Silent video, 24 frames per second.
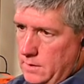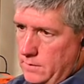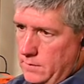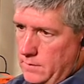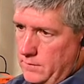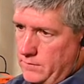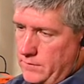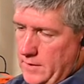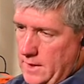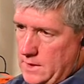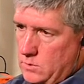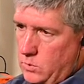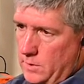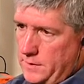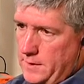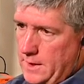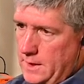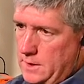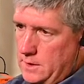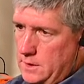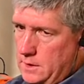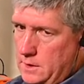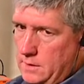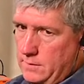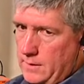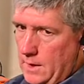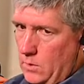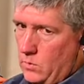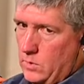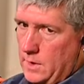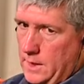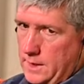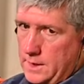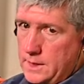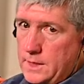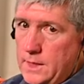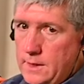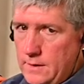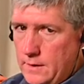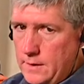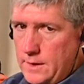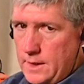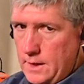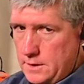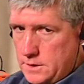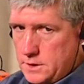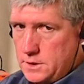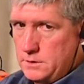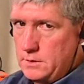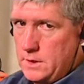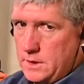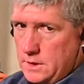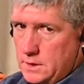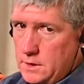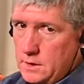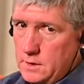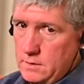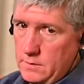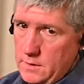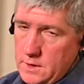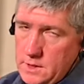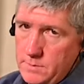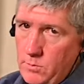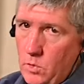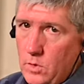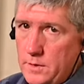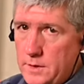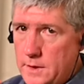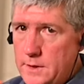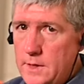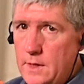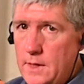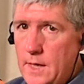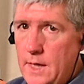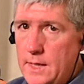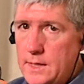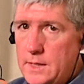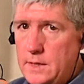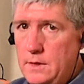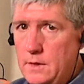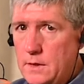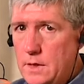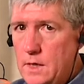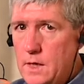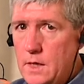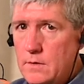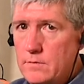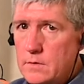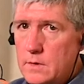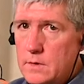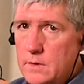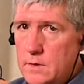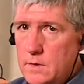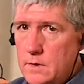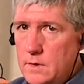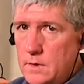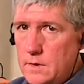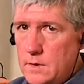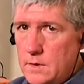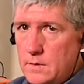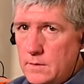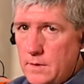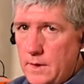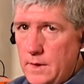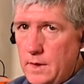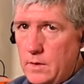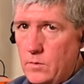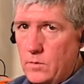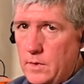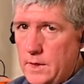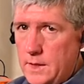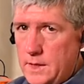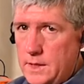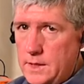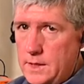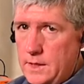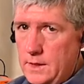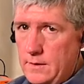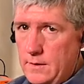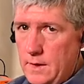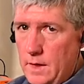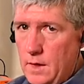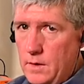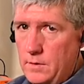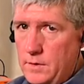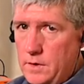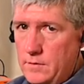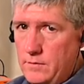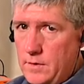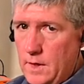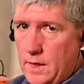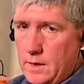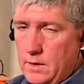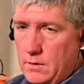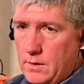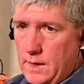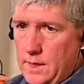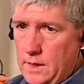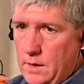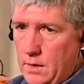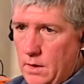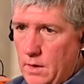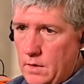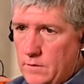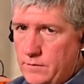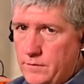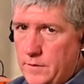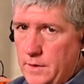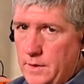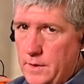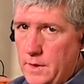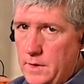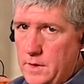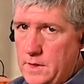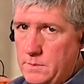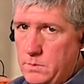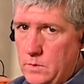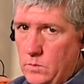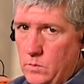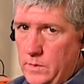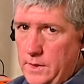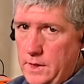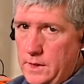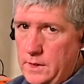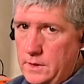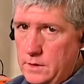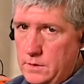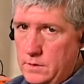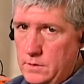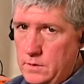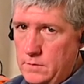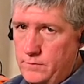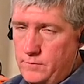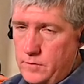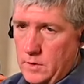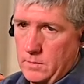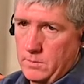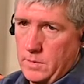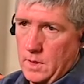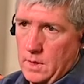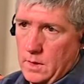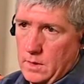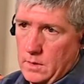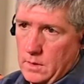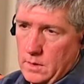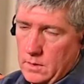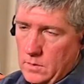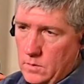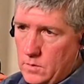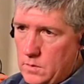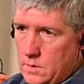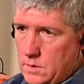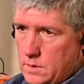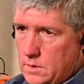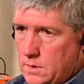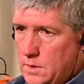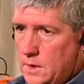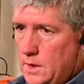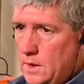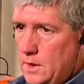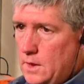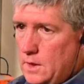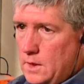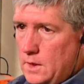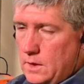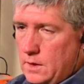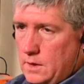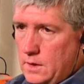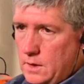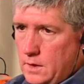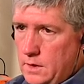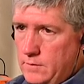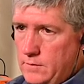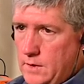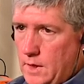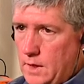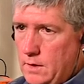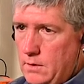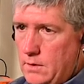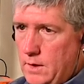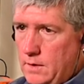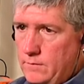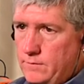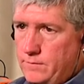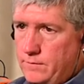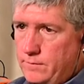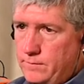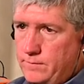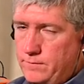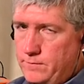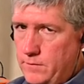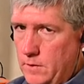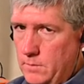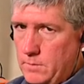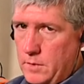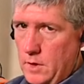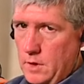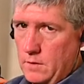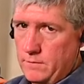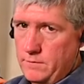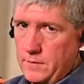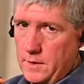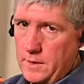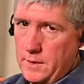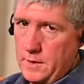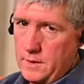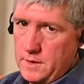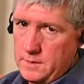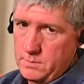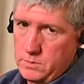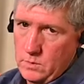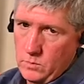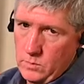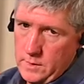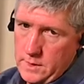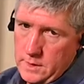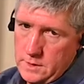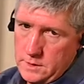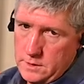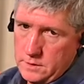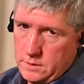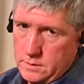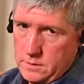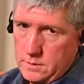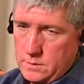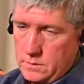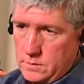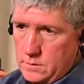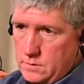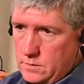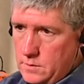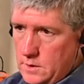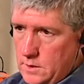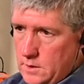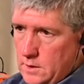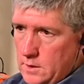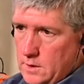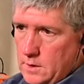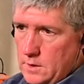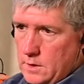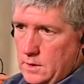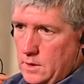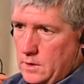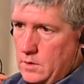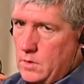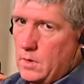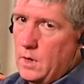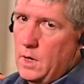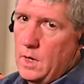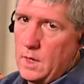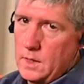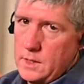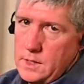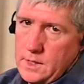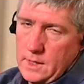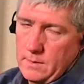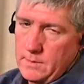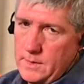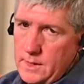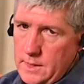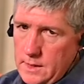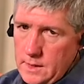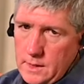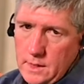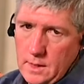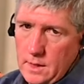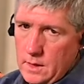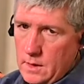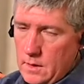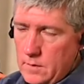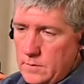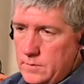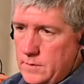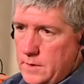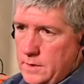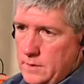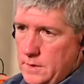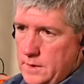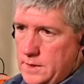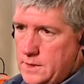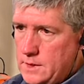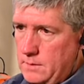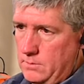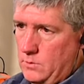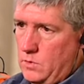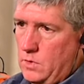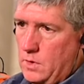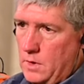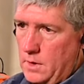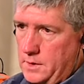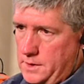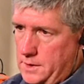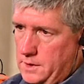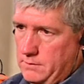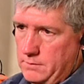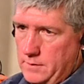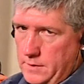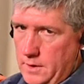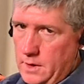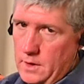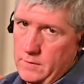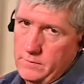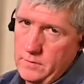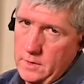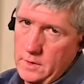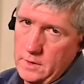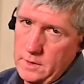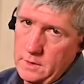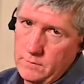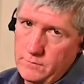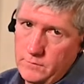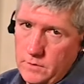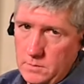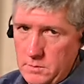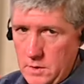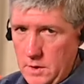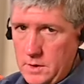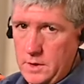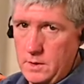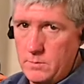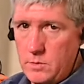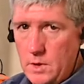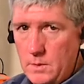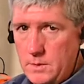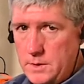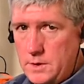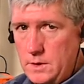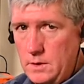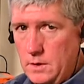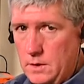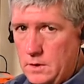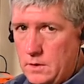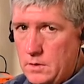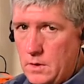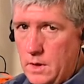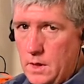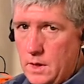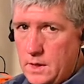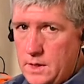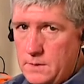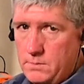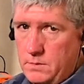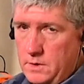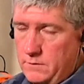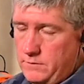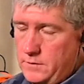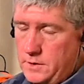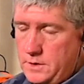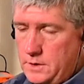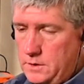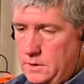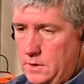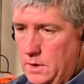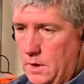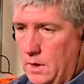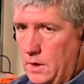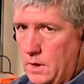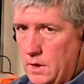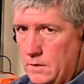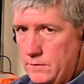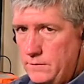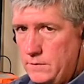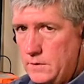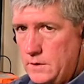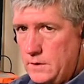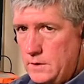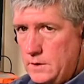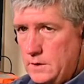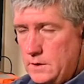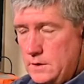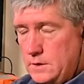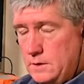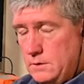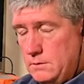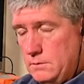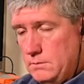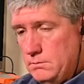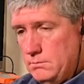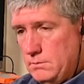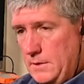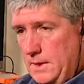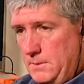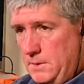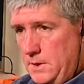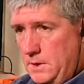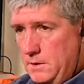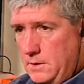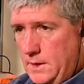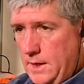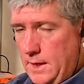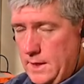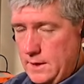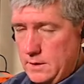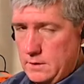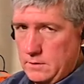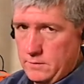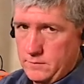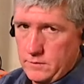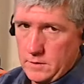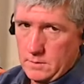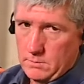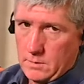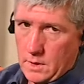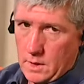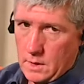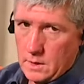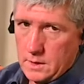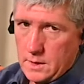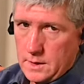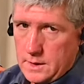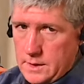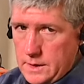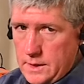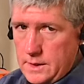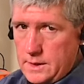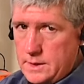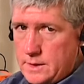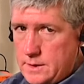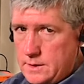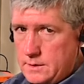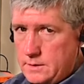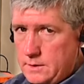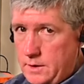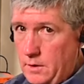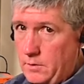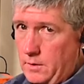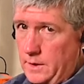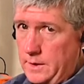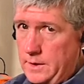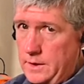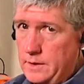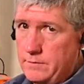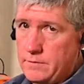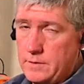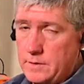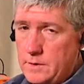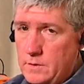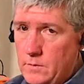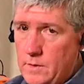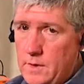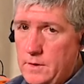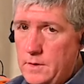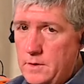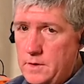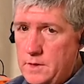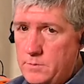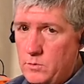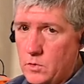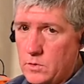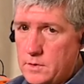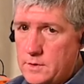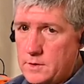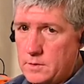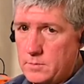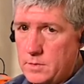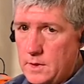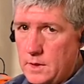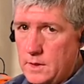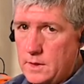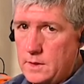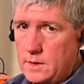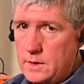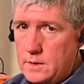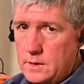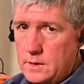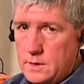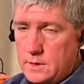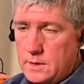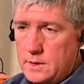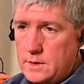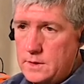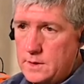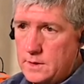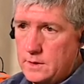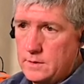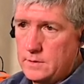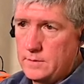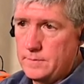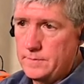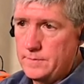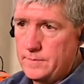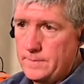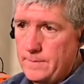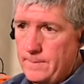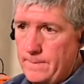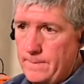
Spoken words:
if that's what they do, they want to see that you can do the sport that they're asking you to cover. They don't want to see right. that, you've got great golf photos, but we do football, or, you've got great football photos, but we do lacrosse. I mean, there is some crossover there. If you can do football, you can probably do lacrosse, but if you do golf, maybe you can't do football because it is totally different the way those sports are played. So,